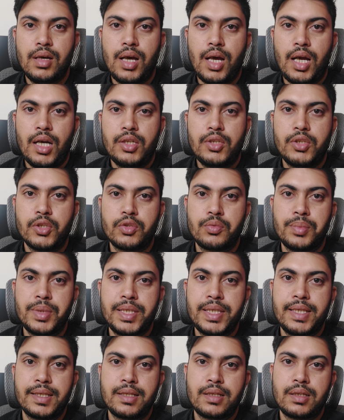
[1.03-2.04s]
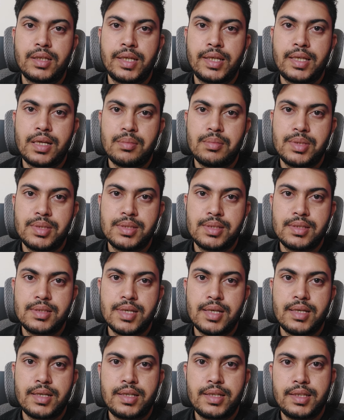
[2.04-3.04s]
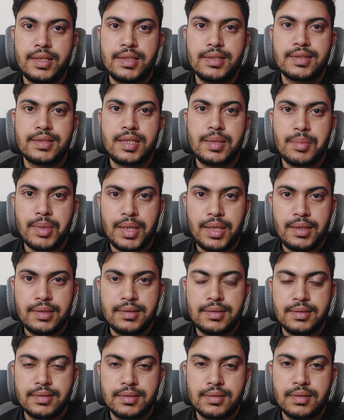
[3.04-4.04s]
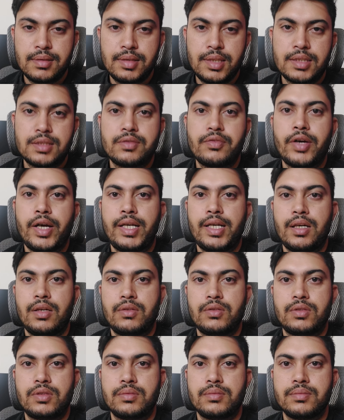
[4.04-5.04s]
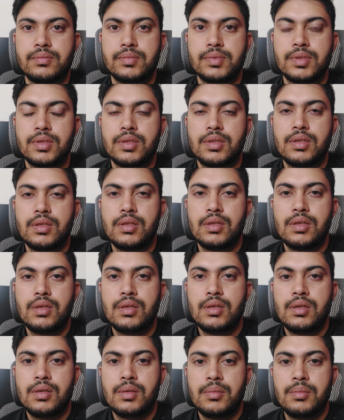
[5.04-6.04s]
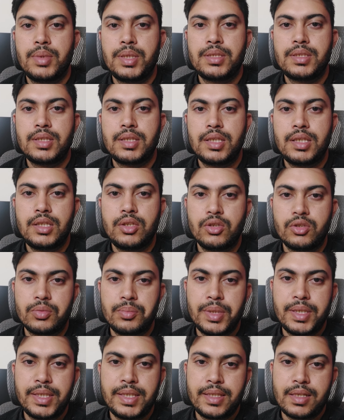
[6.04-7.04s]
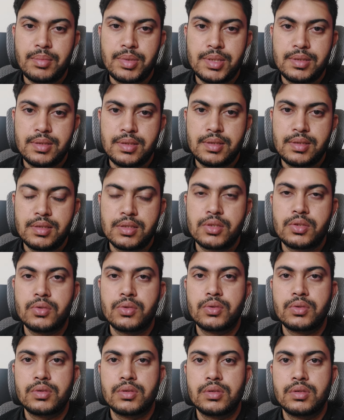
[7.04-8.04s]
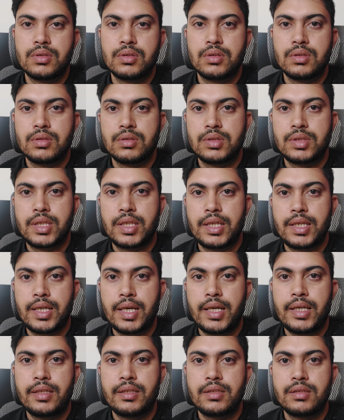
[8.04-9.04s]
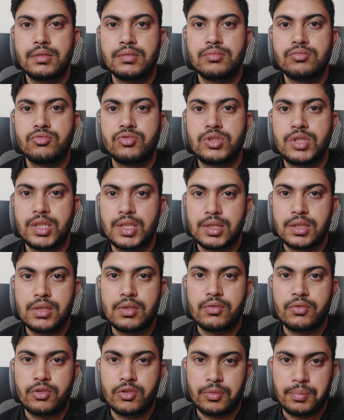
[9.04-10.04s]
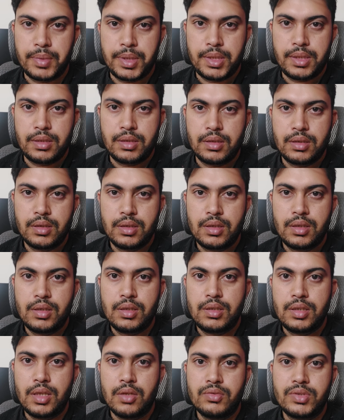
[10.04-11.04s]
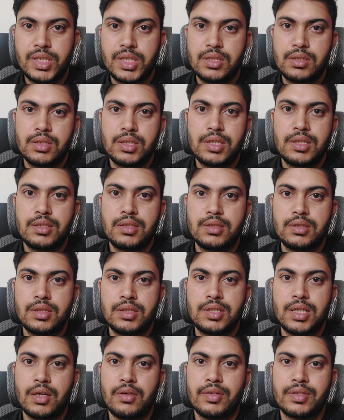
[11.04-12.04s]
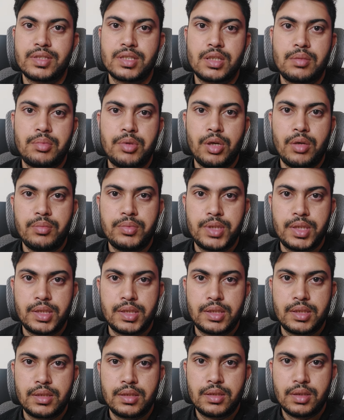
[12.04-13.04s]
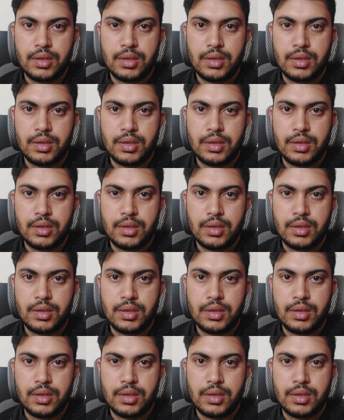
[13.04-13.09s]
Our databases are really schemaless? Let's find out. Basically, document databases store data in JSON format. Now, JSON is a JavaScript object,